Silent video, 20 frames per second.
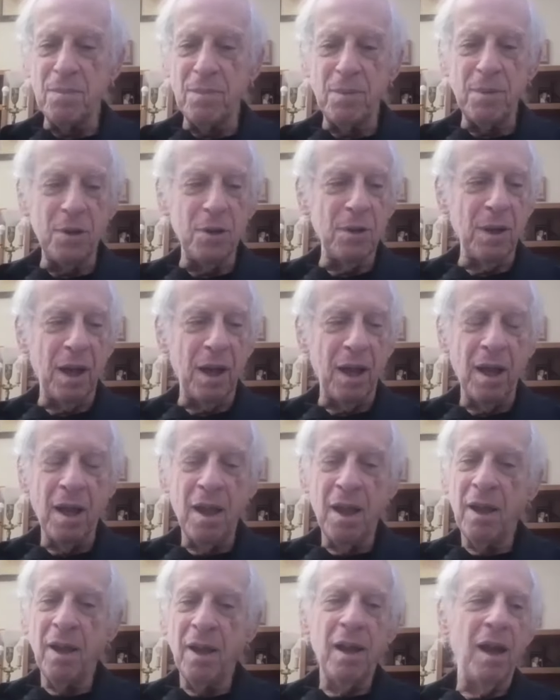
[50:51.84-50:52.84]
Peter, uh,
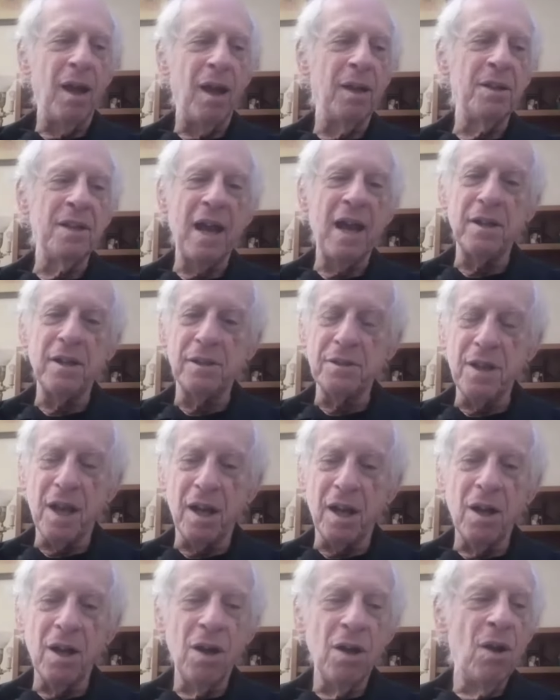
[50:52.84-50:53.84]
uh, Donald
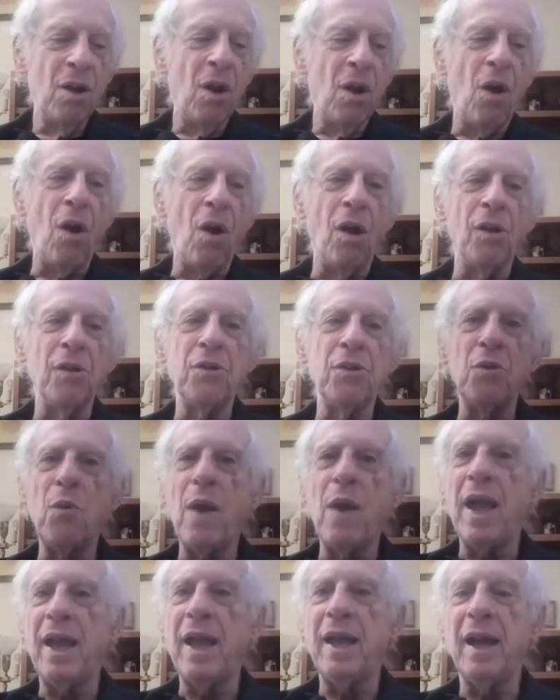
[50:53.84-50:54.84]
Duck, all the
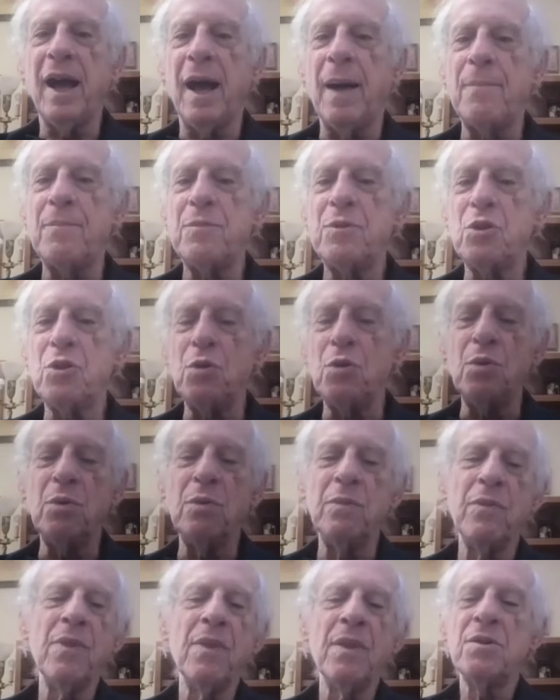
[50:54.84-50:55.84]
way up
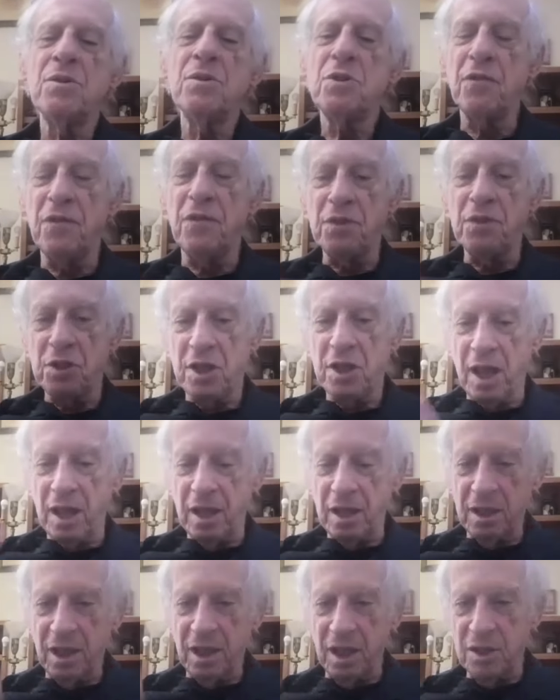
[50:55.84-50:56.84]
to
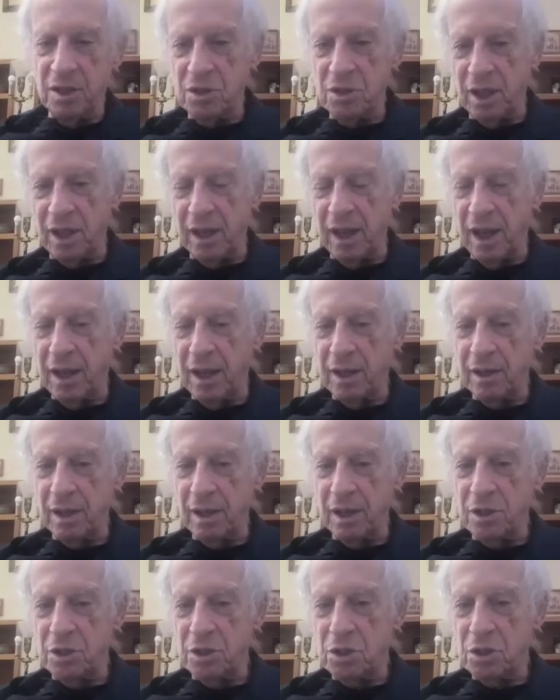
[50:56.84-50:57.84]
sophisticated things like I,
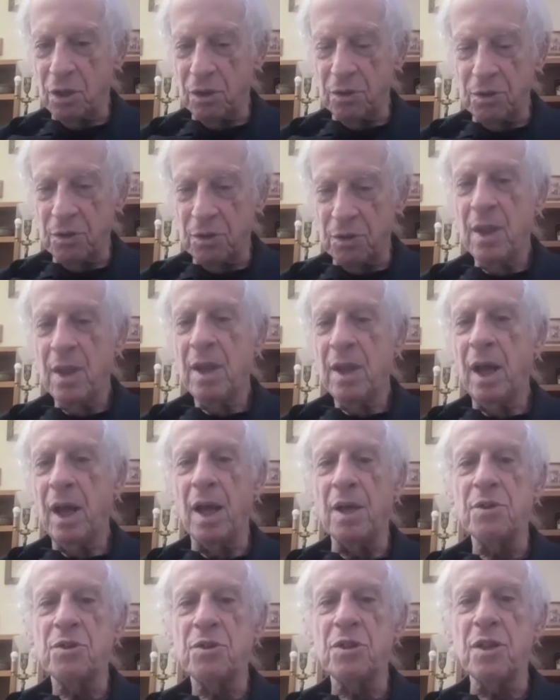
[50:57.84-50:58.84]
I just told you.
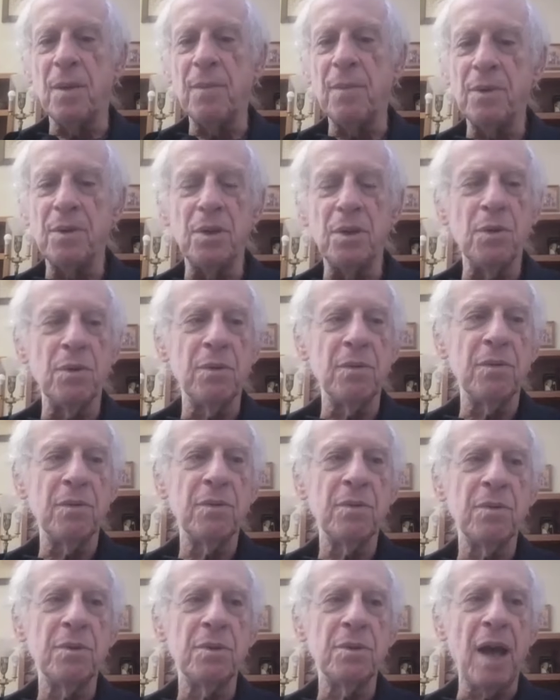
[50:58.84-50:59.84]
Uh, some of the
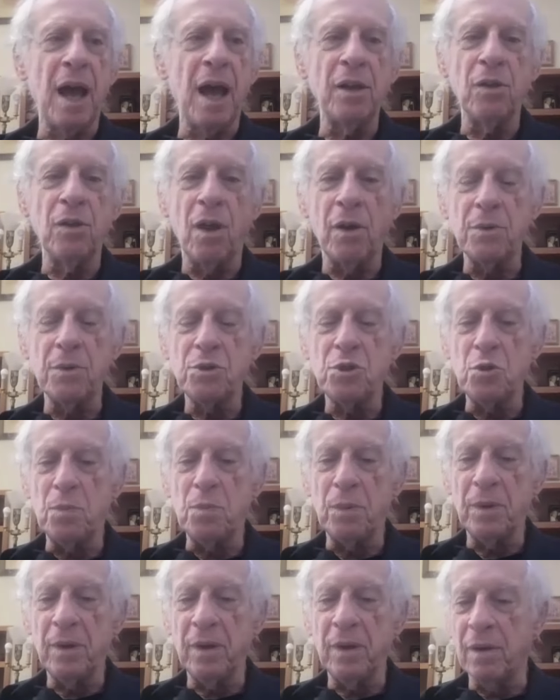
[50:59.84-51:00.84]
dialogue with
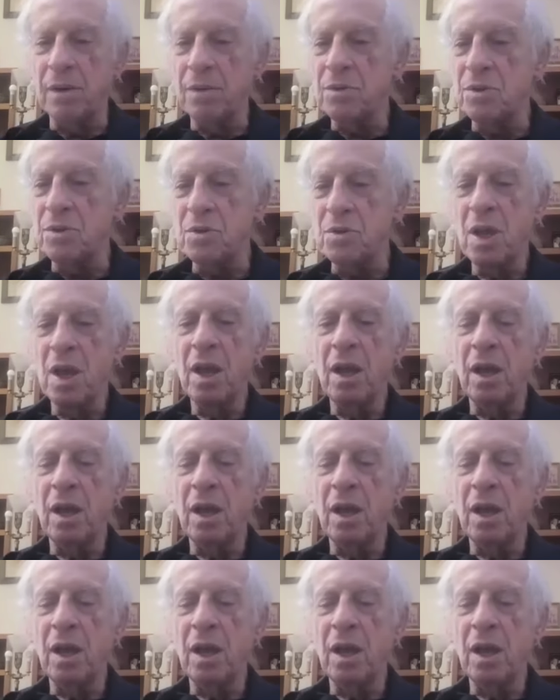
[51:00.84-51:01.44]
superheroes is